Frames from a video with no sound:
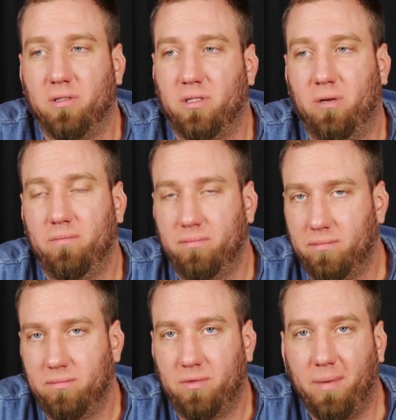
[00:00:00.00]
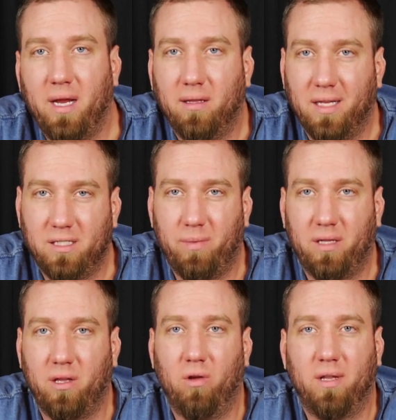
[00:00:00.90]
So to me, that's about
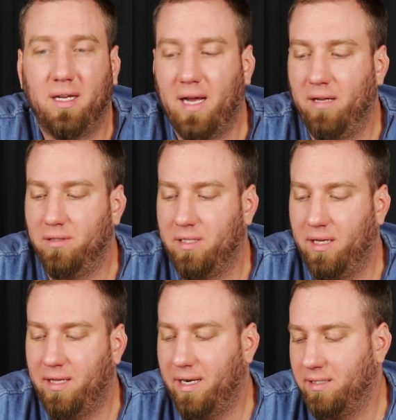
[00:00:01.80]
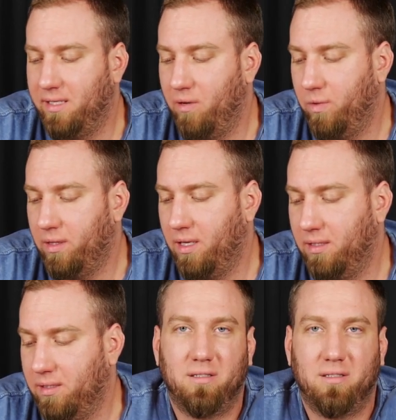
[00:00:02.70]
the only downside that I see with this.